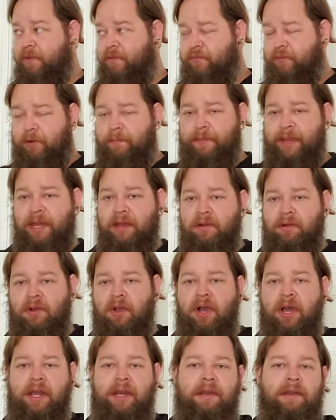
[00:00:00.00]
From here
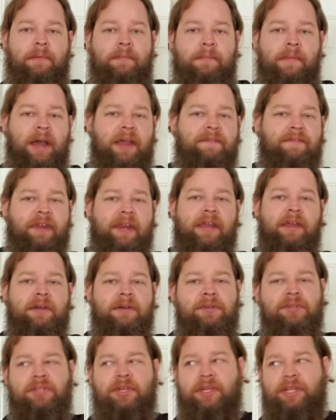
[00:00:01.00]
on, my
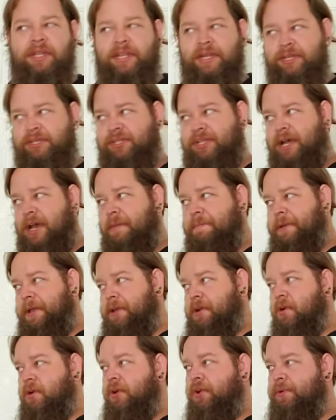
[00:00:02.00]
videos on this
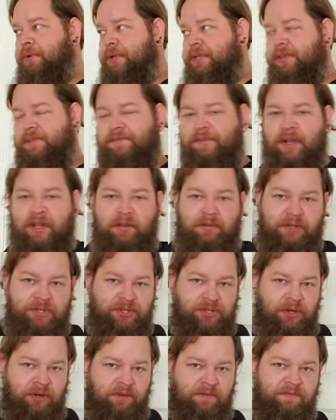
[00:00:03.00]
topic are going to follow a
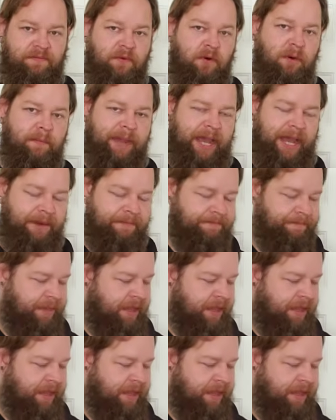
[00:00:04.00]
certain format.